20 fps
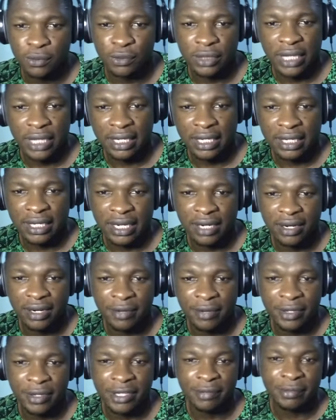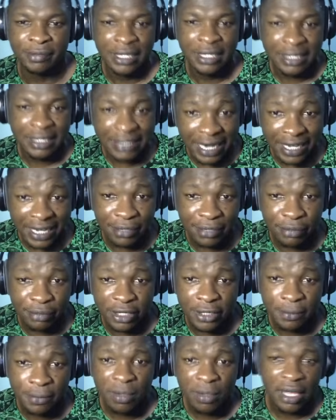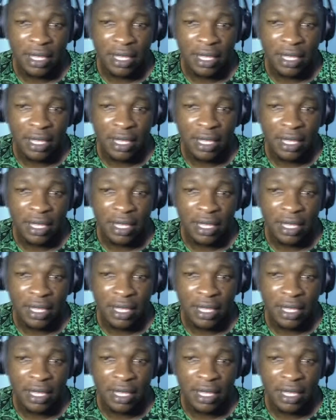He added that Rahimi